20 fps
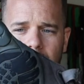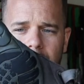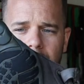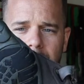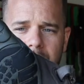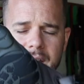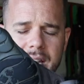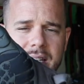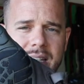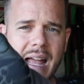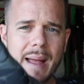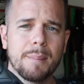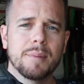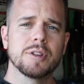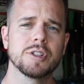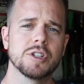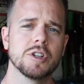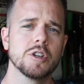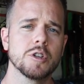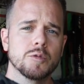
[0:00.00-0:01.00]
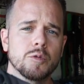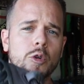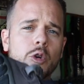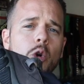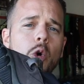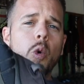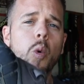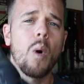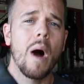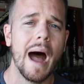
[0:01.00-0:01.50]
these type of shoes
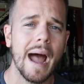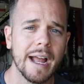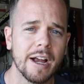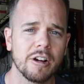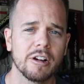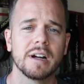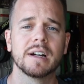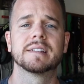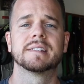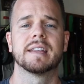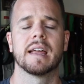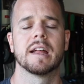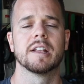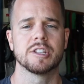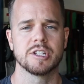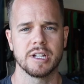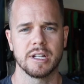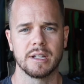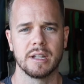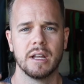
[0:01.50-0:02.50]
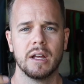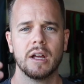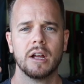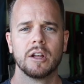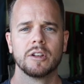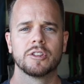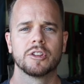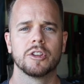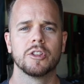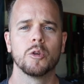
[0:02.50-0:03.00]
require attention
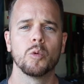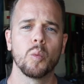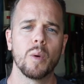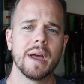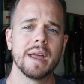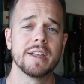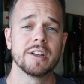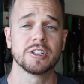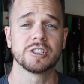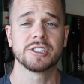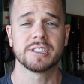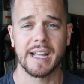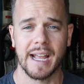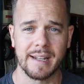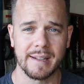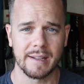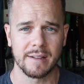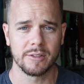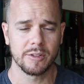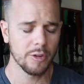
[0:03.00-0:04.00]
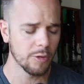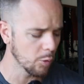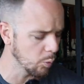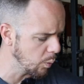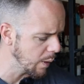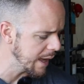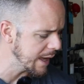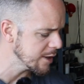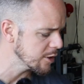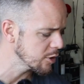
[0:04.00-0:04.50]
to the way you're standing, to the
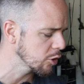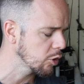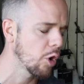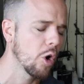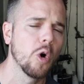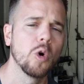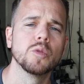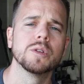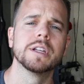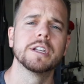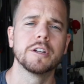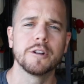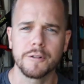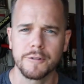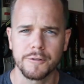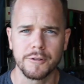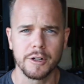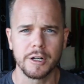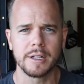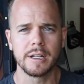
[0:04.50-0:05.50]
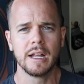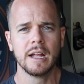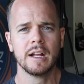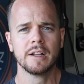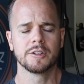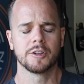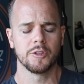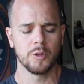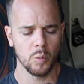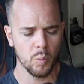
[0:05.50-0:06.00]
way you're holding your foot,
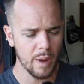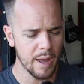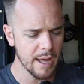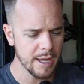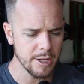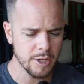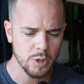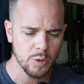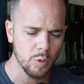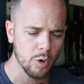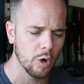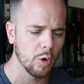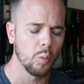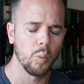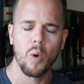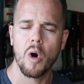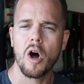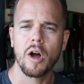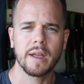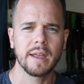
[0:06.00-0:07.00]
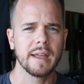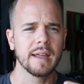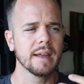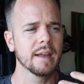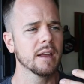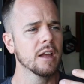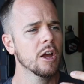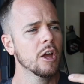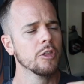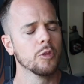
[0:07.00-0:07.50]
to the way you are
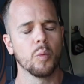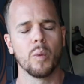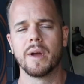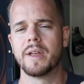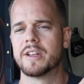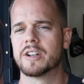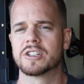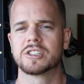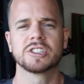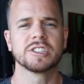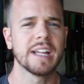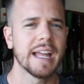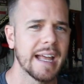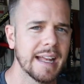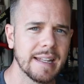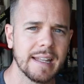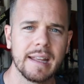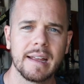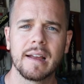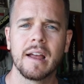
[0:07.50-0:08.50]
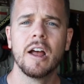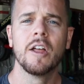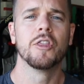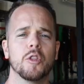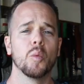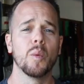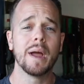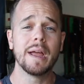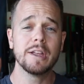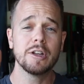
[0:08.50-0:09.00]
walking, the way you're standing, the
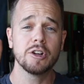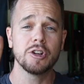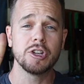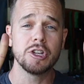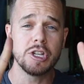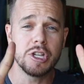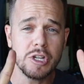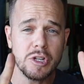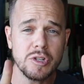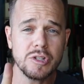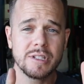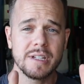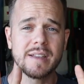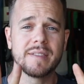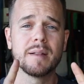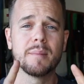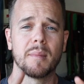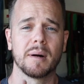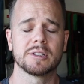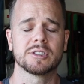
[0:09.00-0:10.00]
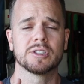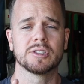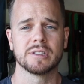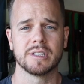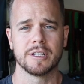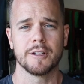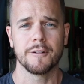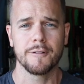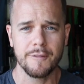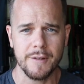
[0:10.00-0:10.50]
way you're using the muscles
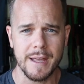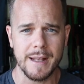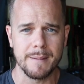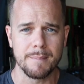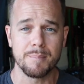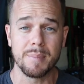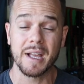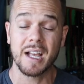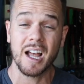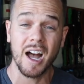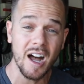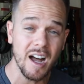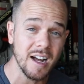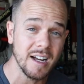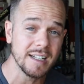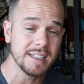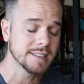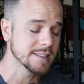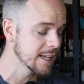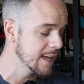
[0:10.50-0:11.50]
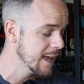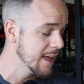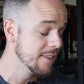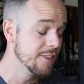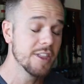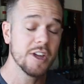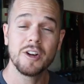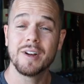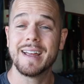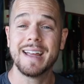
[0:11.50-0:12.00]
in your feet, because
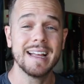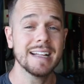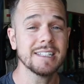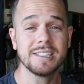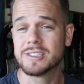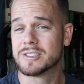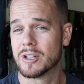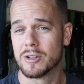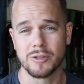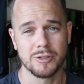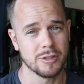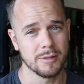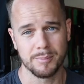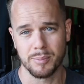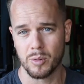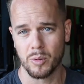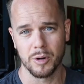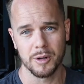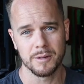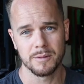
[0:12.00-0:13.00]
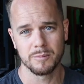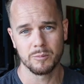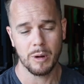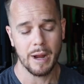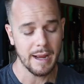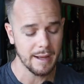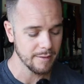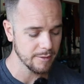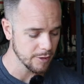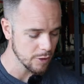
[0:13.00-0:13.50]
there is no support,
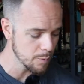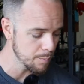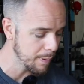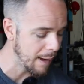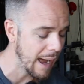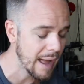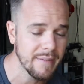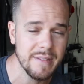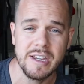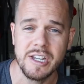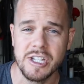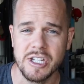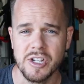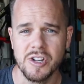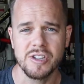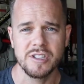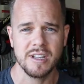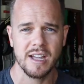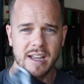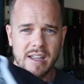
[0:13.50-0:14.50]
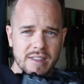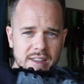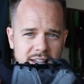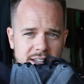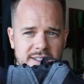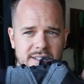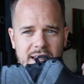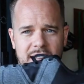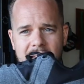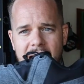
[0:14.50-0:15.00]
right? You buy these shoes like
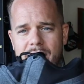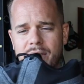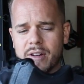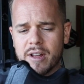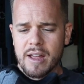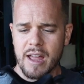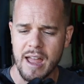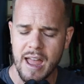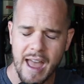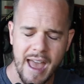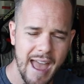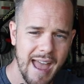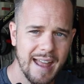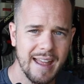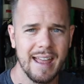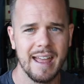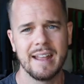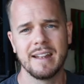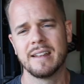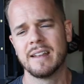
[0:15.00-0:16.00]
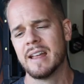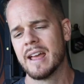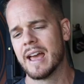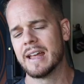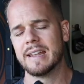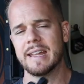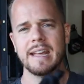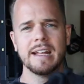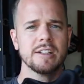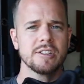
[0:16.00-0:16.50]
this that have a, a, an,
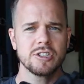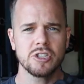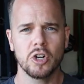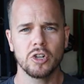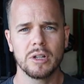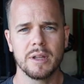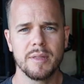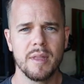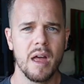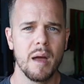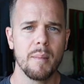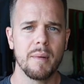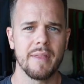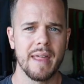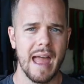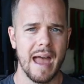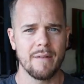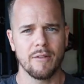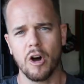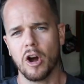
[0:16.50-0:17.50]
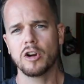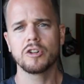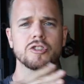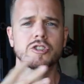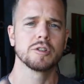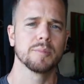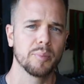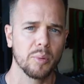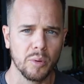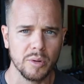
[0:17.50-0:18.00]
an insole in them and they have arch
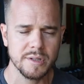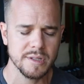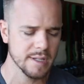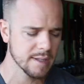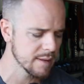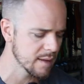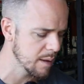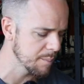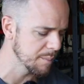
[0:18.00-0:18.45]
supports in